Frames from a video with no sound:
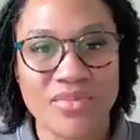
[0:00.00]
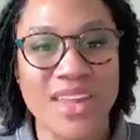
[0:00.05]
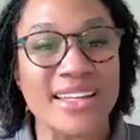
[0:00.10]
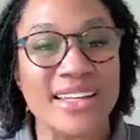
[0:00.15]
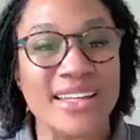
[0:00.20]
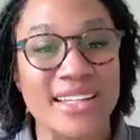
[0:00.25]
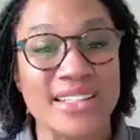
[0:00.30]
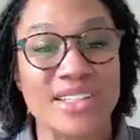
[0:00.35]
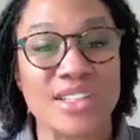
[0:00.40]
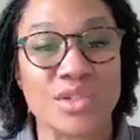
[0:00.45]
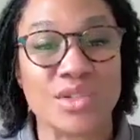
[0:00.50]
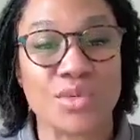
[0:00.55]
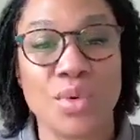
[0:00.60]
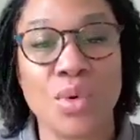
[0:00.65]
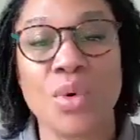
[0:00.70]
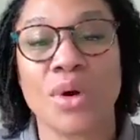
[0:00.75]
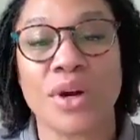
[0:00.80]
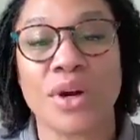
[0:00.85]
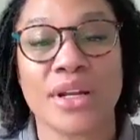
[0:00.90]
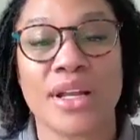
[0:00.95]
And that
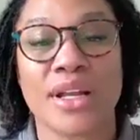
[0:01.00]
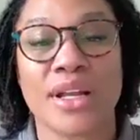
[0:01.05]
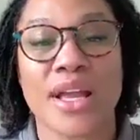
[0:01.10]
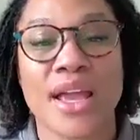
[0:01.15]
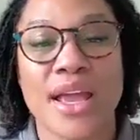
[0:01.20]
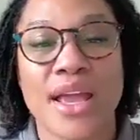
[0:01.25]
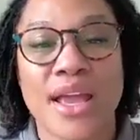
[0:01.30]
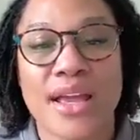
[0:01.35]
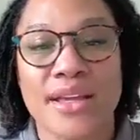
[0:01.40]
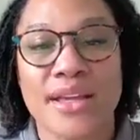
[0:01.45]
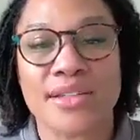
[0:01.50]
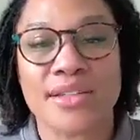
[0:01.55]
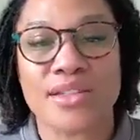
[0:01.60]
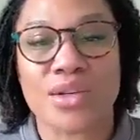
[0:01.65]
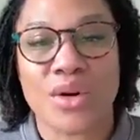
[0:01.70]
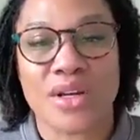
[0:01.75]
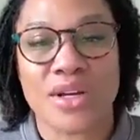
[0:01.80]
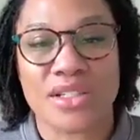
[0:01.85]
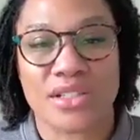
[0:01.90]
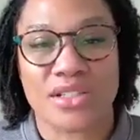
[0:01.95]
support is
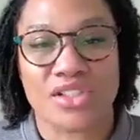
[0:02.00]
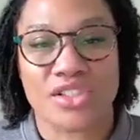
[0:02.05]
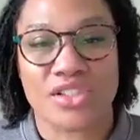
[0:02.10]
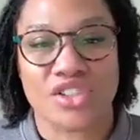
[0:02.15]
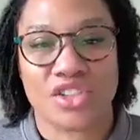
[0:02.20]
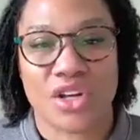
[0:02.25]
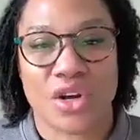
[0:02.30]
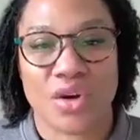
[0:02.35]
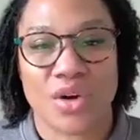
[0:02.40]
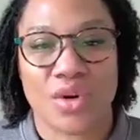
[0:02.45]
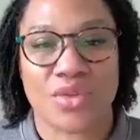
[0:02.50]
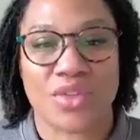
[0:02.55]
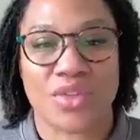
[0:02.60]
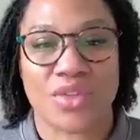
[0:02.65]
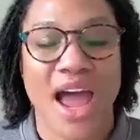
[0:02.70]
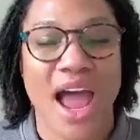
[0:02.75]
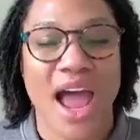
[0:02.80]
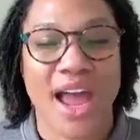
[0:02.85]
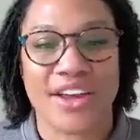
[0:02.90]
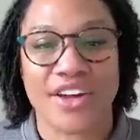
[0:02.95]
going to show the
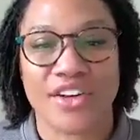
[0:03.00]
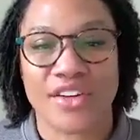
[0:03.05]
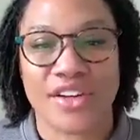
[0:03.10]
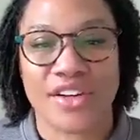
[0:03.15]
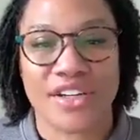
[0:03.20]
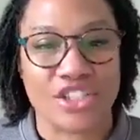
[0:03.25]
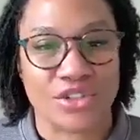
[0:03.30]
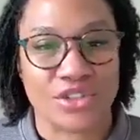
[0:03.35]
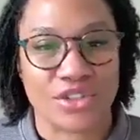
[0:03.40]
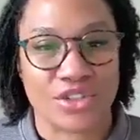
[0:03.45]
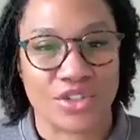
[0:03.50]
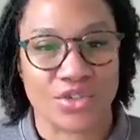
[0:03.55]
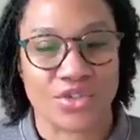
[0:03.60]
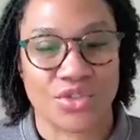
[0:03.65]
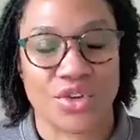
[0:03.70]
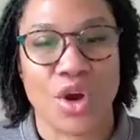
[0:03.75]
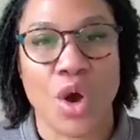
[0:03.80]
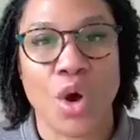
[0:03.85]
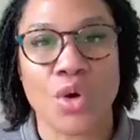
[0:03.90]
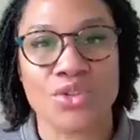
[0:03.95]
higher interests or
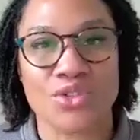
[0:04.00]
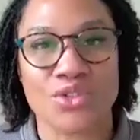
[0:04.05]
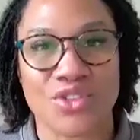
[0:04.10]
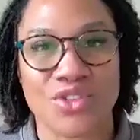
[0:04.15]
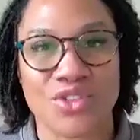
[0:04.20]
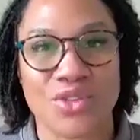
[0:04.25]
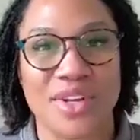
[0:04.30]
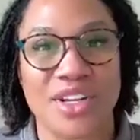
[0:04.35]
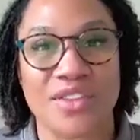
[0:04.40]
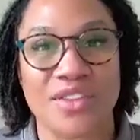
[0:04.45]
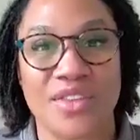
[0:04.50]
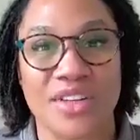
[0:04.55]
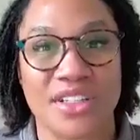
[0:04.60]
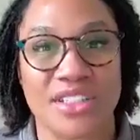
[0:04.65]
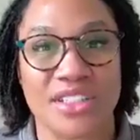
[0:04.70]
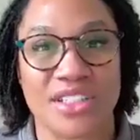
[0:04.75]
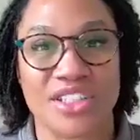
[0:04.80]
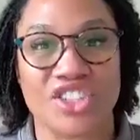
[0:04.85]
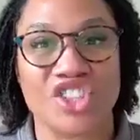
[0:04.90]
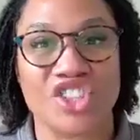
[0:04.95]
the goals or the
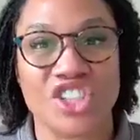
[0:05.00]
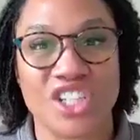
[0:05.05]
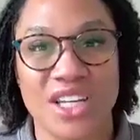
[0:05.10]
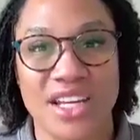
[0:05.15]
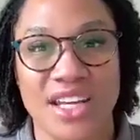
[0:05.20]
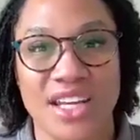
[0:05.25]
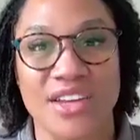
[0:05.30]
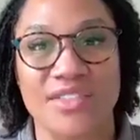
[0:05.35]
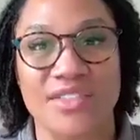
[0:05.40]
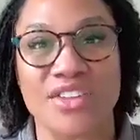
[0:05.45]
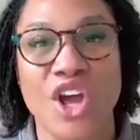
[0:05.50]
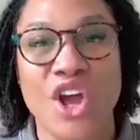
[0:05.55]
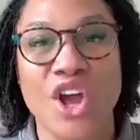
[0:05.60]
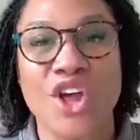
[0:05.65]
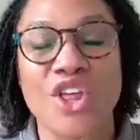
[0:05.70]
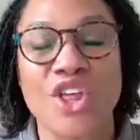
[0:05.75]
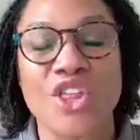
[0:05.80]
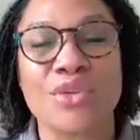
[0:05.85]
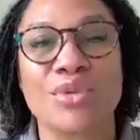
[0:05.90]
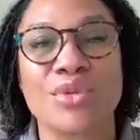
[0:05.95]
benefits achieved
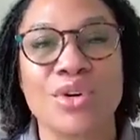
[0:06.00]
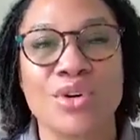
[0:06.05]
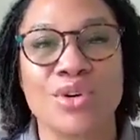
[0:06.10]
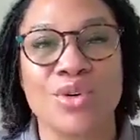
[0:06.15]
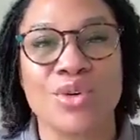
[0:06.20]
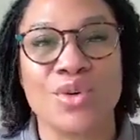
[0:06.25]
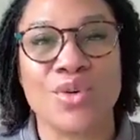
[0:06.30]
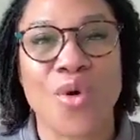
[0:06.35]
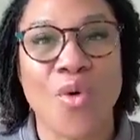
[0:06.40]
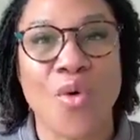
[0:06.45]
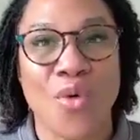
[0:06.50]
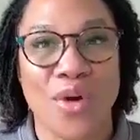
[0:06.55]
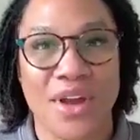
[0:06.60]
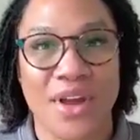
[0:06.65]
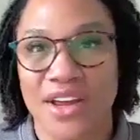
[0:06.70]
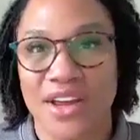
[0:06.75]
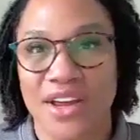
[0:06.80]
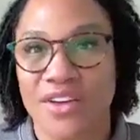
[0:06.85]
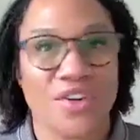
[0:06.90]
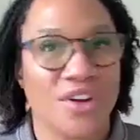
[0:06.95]
through
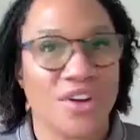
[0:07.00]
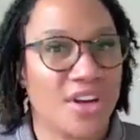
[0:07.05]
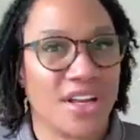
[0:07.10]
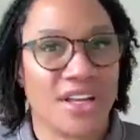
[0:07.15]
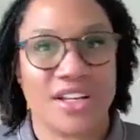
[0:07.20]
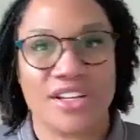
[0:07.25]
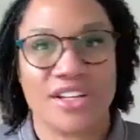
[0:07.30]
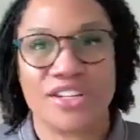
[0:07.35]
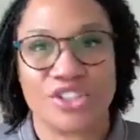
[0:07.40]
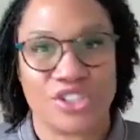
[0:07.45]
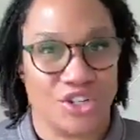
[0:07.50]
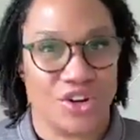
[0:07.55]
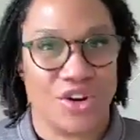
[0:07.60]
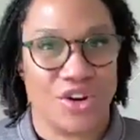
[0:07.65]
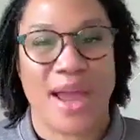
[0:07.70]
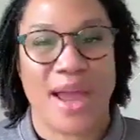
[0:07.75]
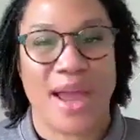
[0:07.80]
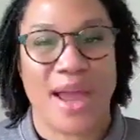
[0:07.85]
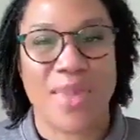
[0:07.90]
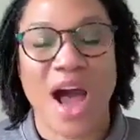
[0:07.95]
whatever it is your
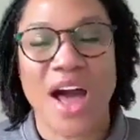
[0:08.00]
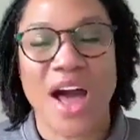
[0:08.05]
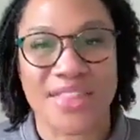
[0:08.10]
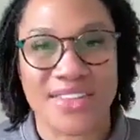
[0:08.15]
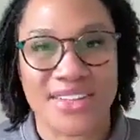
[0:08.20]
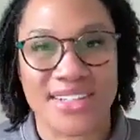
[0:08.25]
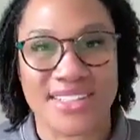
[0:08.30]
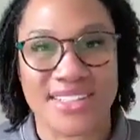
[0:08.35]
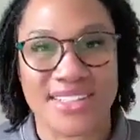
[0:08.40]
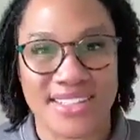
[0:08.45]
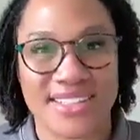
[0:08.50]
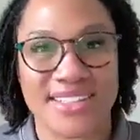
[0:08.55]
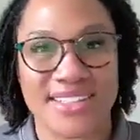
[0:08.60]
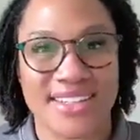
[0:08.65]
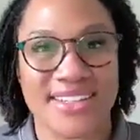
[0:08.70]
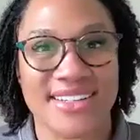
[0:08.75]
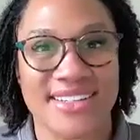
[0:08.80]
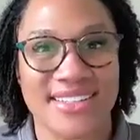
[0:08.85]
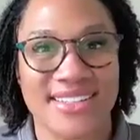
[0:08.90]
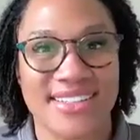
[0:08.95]
hypothesis
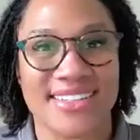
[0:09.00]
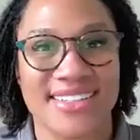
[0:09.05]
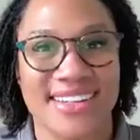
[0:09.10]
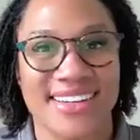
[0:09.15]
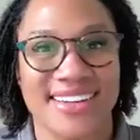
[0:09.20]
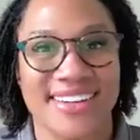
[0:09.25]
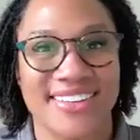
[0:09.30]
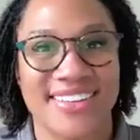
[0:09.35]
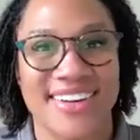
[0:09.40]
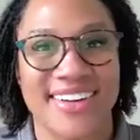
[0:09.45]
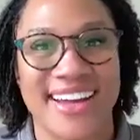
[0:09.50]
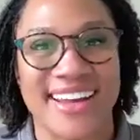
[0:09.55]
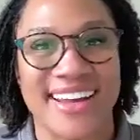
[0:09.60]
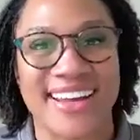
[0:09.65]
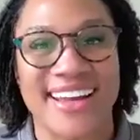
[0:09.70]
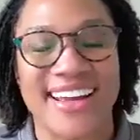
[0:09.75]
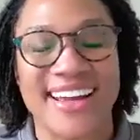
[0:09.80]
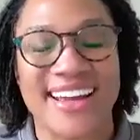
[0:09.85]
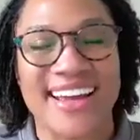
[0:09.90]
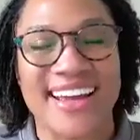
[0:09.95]
is,
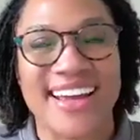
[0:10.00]
right?